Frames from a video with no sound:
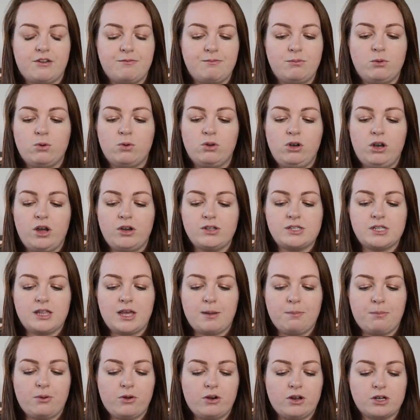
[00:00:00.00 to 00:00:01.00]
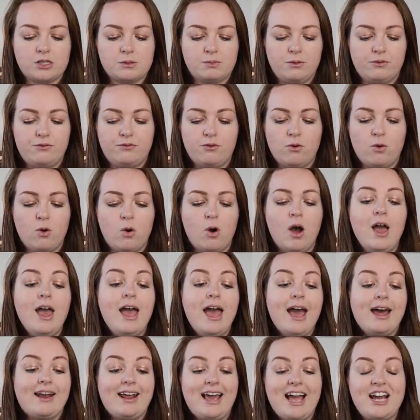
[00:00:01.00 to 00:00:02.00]
I've bought loads of their products before,
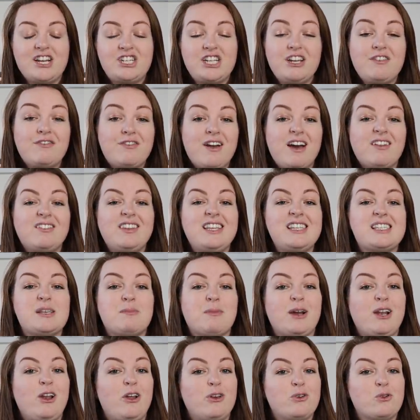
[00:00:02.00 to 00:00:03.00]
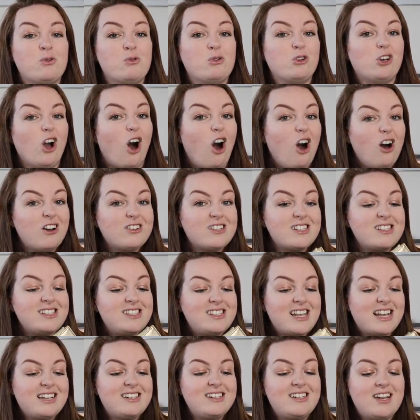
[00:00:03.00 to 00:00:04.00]
and I actually found these in my local
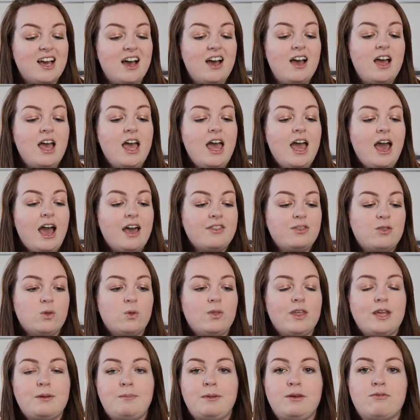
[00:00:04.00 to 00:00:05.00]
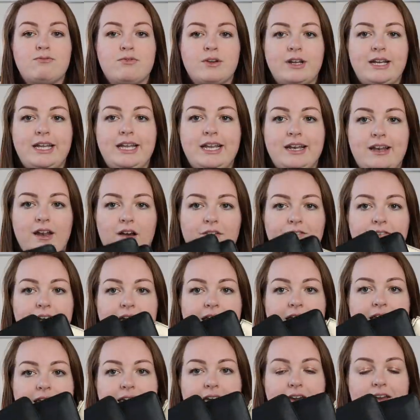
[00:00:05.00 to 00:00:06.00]
garden centre and thought they'd be really
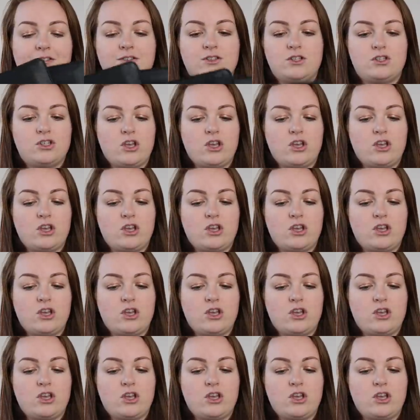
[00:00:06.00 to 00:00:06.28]
lovely gifts.